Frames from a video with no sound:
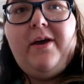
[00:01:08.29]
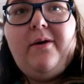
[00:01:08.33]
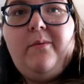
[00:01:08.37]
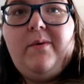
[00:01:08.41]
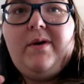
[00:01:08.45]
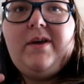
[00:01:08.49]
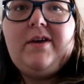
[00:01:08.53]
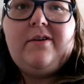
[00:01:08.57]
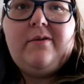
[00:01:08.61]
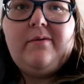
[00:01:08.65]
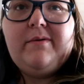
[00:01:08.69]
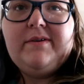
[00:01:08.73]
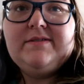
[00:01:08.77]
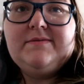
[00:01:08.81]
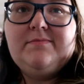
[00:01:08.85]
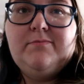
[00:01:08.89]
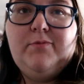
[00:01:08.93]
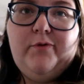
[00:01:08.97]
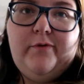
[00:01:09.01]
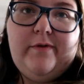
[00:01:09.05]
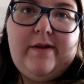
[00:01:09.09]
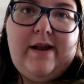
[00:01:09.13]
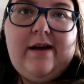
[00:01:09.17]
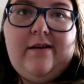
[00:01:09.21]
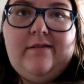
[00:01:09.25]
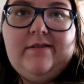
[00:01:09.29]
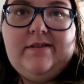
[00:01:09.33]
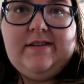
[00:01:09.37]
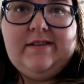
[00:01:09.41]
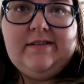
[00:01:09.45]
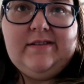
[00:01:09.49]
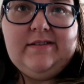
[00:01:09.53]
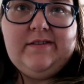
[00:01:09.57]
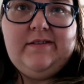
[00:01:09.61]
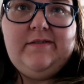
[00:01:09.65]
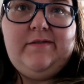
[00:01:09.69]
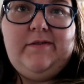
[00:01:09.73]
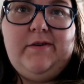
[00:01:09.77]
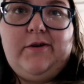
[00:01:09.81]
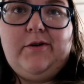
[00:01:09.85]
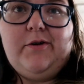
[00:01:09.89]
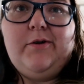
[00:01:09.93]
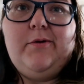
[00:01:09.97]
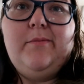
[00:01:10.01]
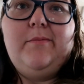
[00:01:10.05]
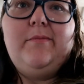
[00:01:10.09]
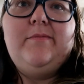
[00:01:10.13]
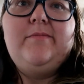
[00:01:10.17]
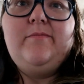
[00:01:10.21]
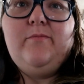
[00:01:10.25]
we can always move it out into the living
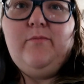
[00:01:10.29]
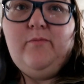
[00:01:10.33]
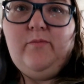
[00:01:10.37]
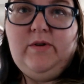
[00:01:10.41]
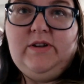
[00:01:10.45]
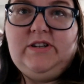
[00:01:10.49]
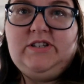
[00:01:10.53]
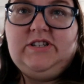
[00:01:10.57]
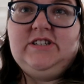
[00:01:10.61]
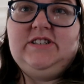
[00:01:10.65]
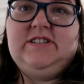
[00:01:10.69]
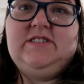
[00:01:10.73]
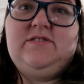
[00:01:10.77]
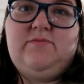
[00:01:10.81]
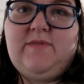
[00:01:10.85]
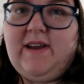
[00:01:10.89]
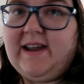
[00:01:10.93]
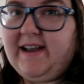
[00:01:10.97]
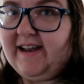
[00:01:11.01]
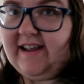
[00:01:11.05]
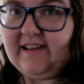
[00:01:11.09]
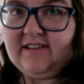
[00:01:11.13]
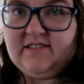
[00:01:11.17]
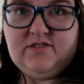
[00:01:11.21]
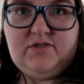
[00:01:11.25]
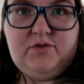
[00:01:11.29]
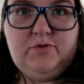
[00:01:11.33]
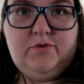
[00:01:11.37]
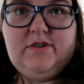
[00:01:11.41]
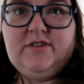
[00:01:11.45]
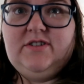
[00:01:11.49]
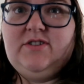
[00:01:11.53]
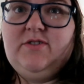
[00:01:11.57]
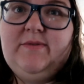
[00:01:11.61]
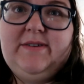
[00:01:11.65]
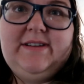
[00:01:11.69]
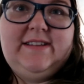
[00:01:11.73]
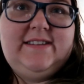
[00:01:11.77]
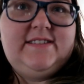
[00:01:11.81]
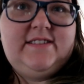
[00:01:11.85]
room, which is right next door to it.